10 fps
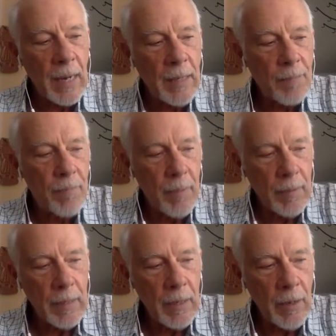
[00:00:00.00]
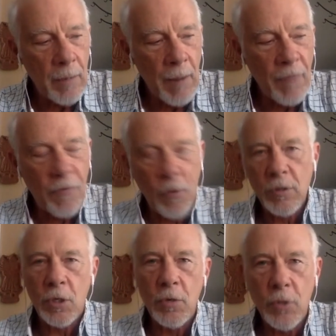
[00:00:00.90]
I did, you know, in my
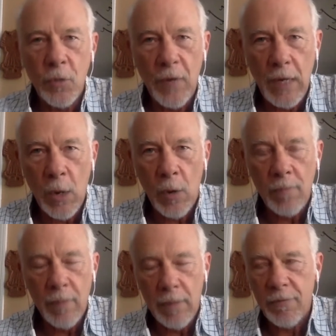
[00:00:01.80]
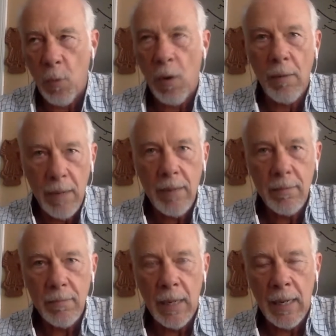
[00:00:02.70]
first YouTube video for
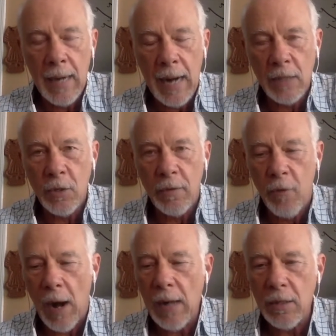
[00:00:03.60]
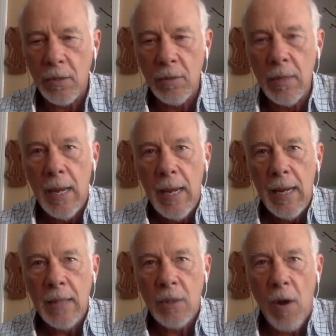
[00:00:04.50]
uh, attitude of gratitude,
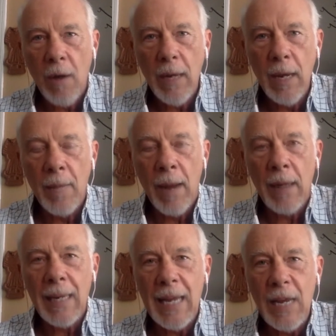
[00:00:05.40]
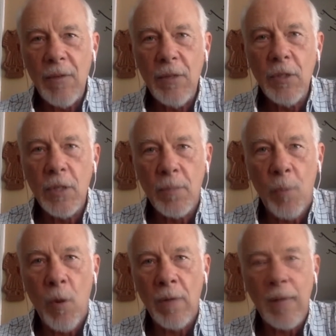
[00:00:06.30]
in talking about even to the
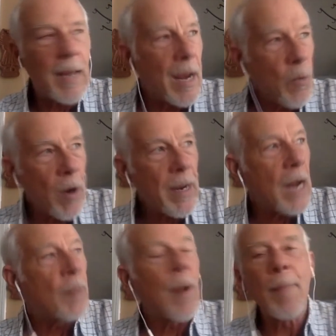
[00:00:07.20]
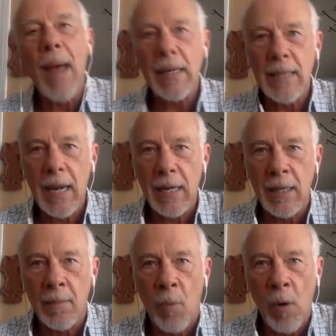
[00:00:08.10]
point of like I can walk out on my back deck in
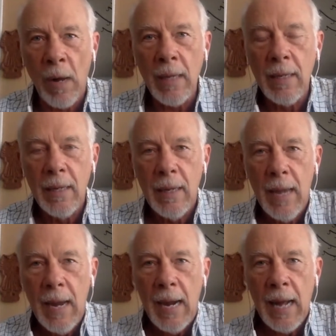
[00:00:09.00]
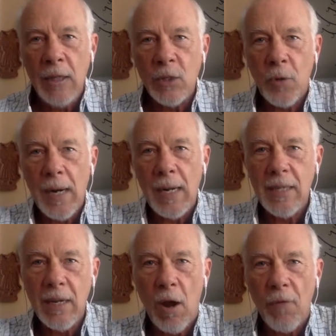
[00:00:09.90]
the morning, and I try to
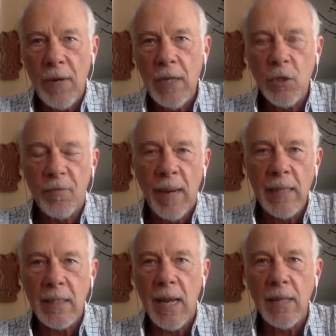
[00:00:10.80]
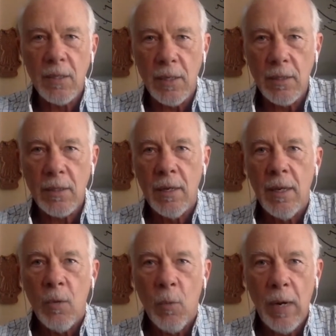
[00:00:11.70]
tick off each of my senses.
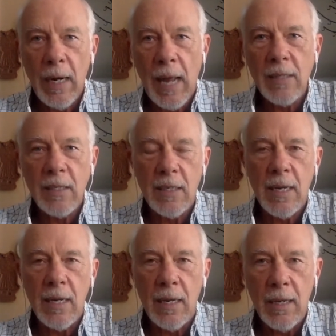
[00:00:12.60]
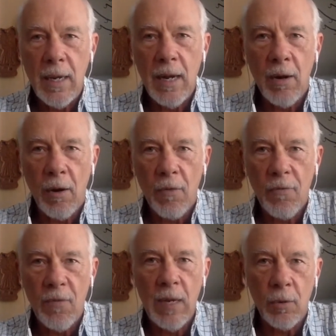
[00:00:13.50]
What can I see, hear,
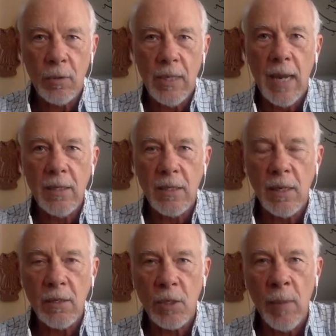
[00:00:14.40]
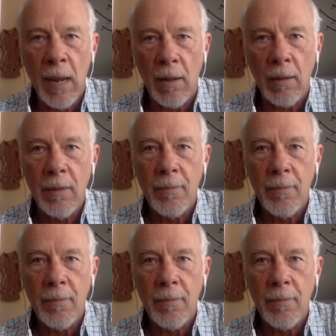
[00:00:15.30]
feel, taste, and smell?